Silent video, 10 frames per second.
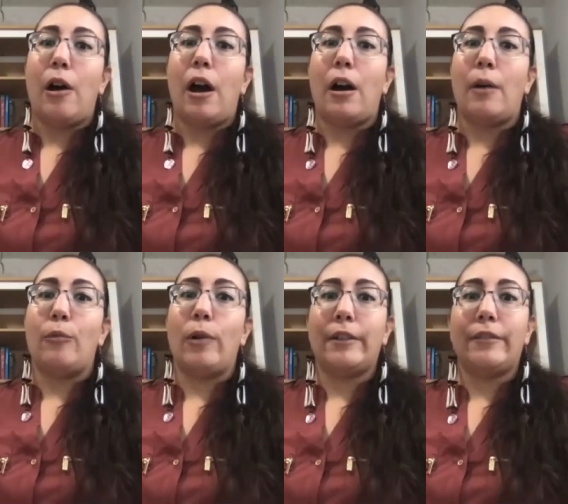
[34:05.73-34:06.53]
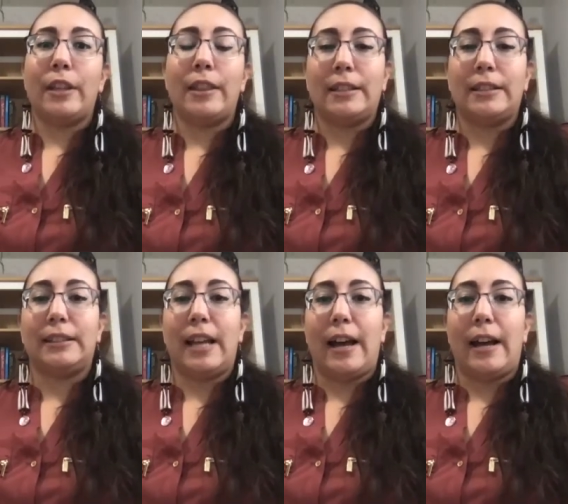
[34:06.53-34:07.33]
Um, one of the things
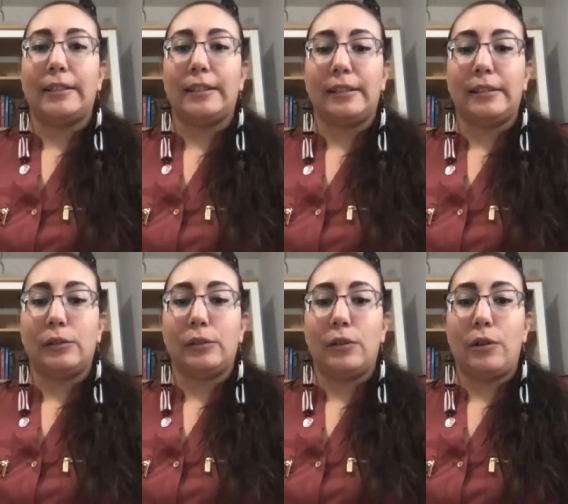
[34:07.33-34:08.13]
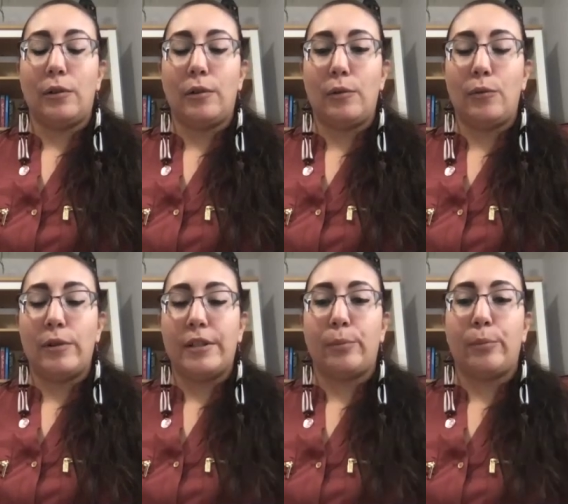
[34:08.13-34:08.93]
that
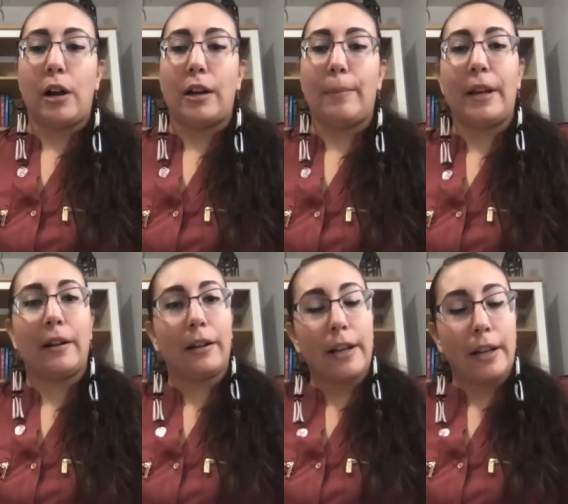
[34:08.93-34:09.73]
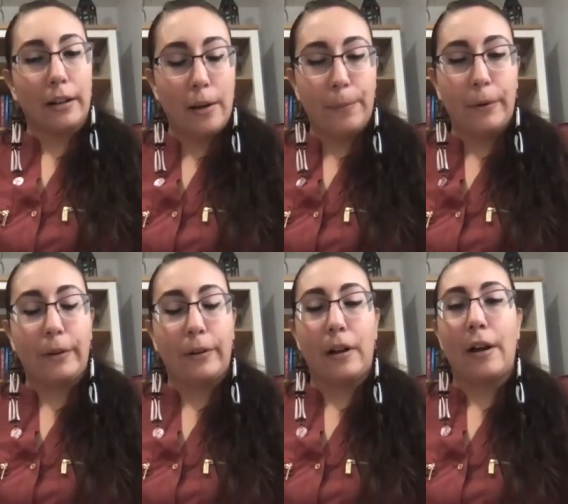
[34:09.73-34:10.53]
was brought up in a, in a couple
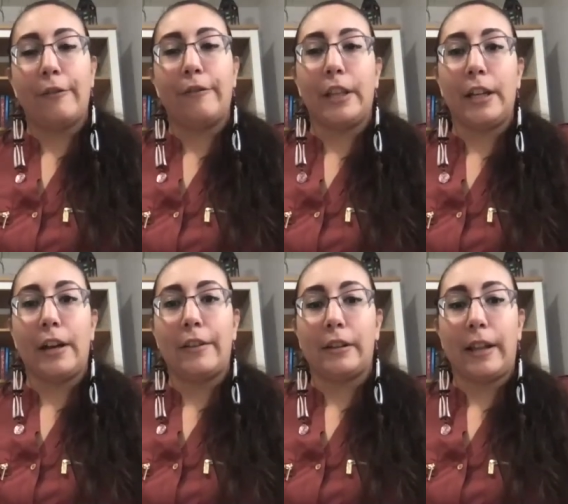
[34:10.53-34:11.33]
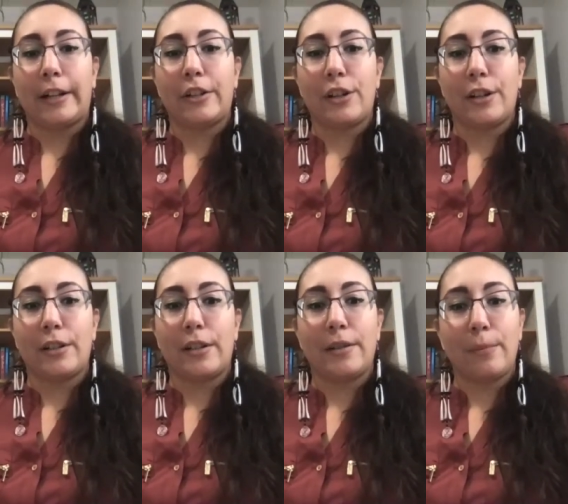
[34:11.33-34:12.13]
of the other lectures
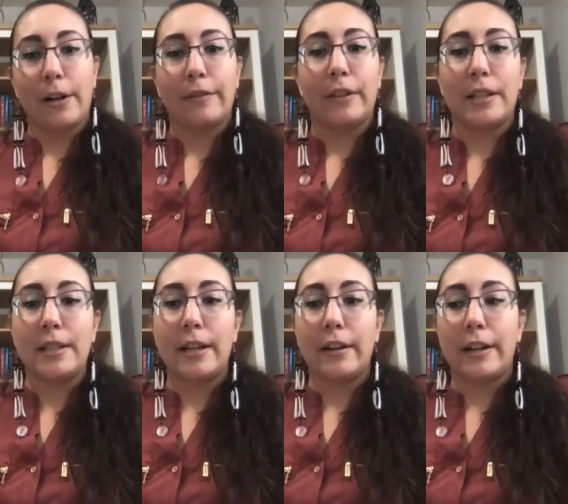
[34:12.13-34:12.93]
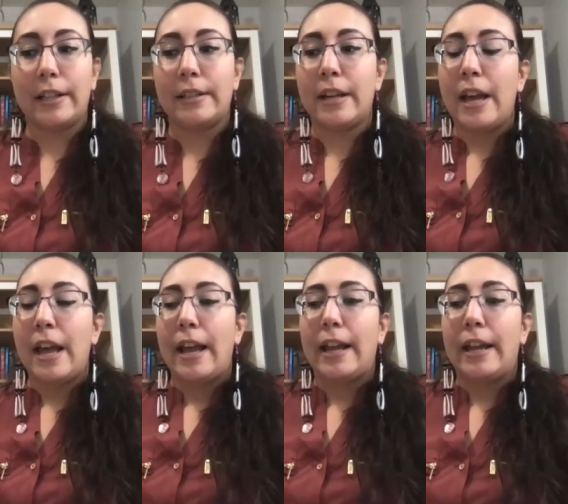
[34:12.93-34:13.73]
as part of the series
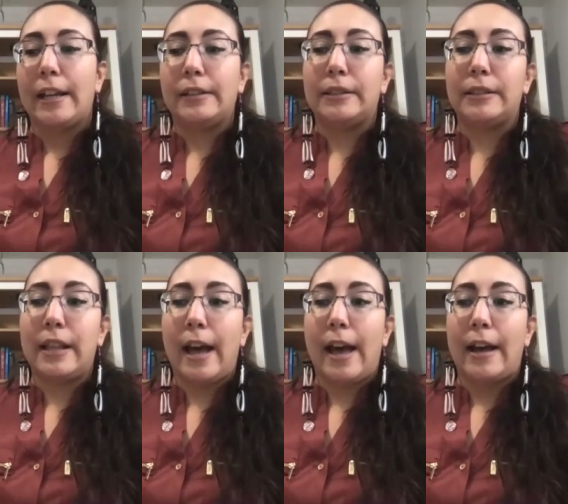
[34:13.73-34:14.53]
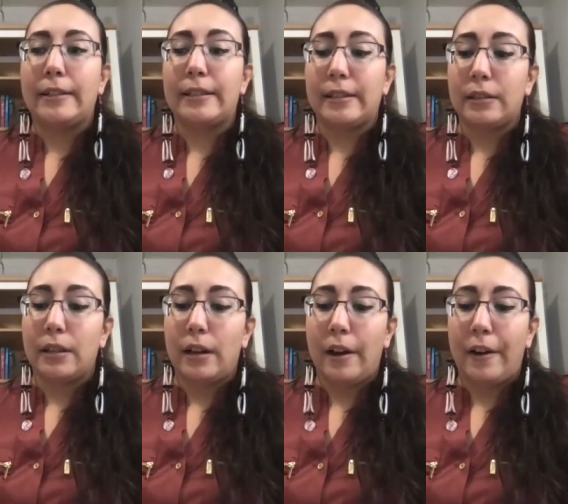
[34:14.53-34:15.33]
is that
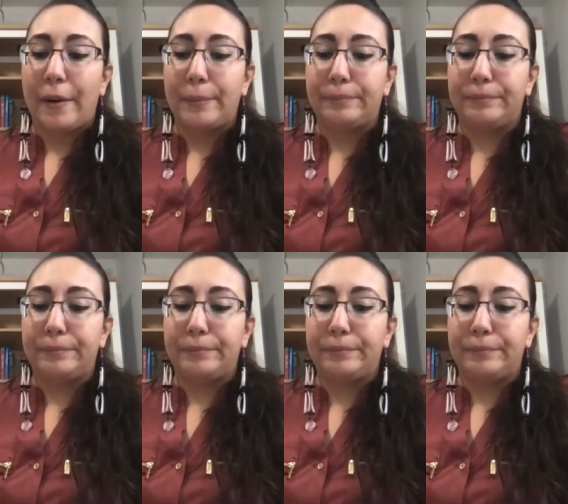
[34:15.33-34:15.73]
um,